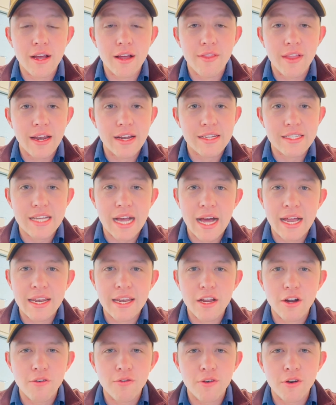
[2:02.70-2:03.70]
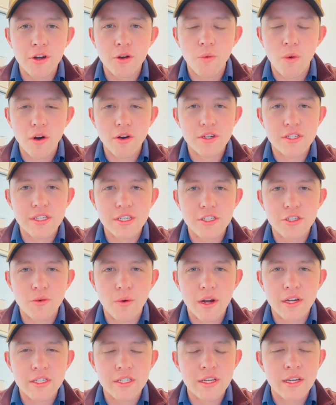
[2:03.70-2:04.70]
that it's ideal for your work
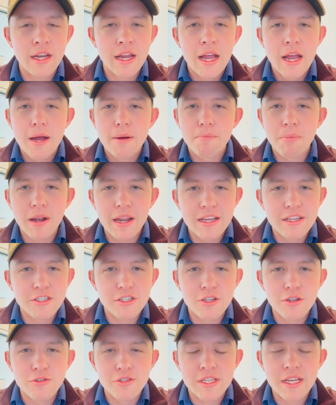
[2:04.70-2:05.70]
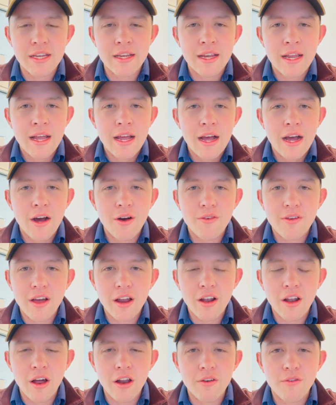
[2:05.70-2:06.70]
situation, please use it. I've
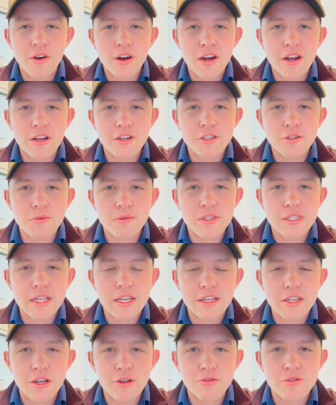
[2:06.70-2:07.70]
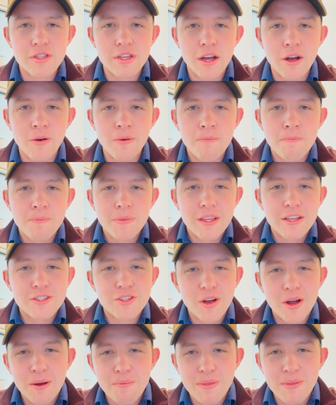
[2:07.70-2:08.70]
got a lot of our customers that do so.
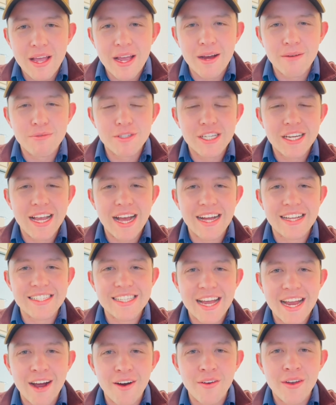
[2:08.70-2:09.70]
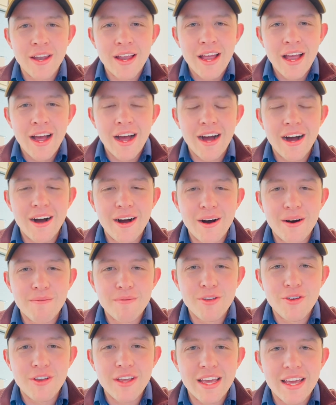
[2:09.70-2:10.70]
So I hope that helped you guys out. Um,
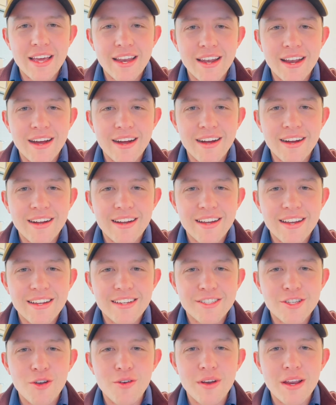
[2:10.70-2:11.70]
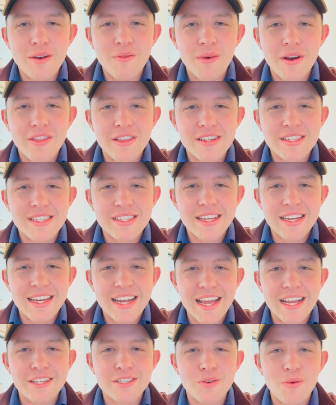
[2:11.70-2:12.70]
you can uh, tune in with us
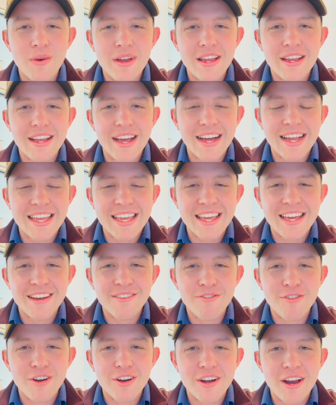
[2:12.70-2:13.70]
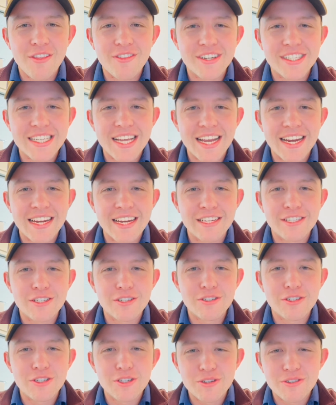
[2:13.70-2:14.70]
next week again for another
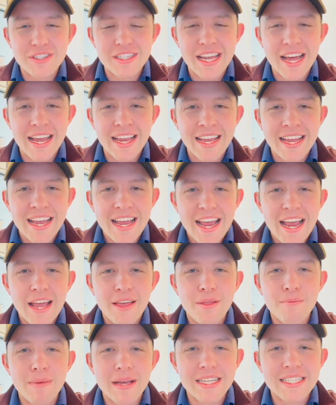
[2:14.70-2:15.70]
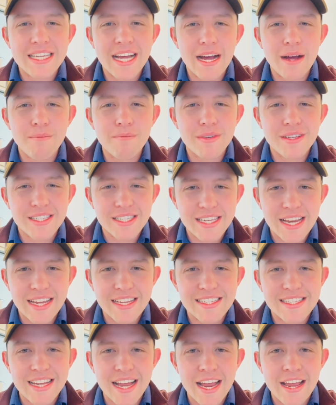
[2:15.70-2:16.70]
Technician Tuesday. In the meantime, stay
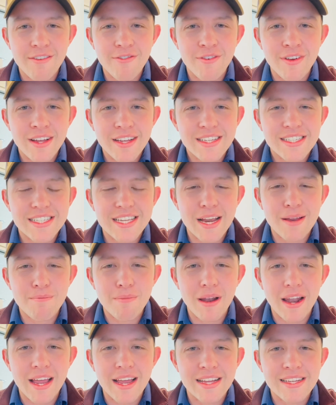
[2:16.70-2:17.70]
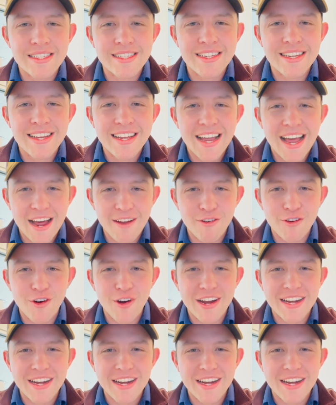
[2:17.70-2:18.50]
safe, stay blessed, have a great